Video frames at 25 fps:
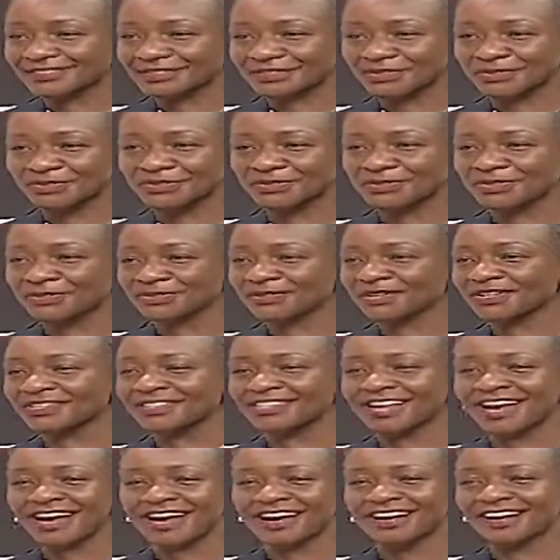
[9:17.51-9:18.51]
So you're you know,
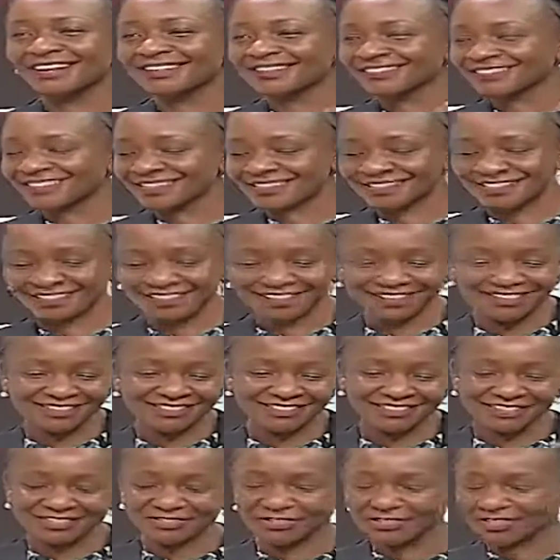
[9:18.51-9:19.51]
you're young and
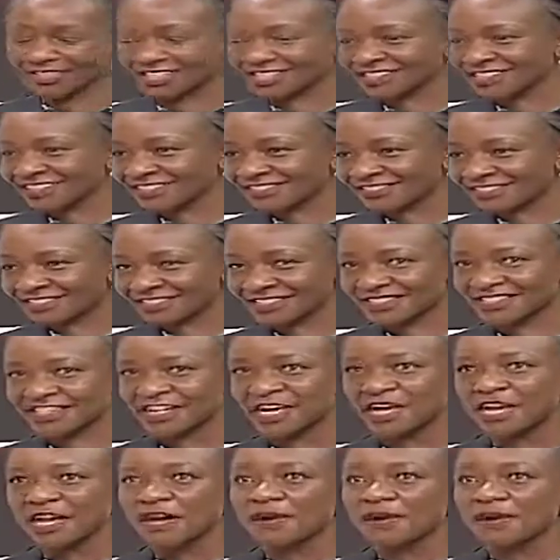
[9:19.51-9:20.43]
restless and you're taking risks.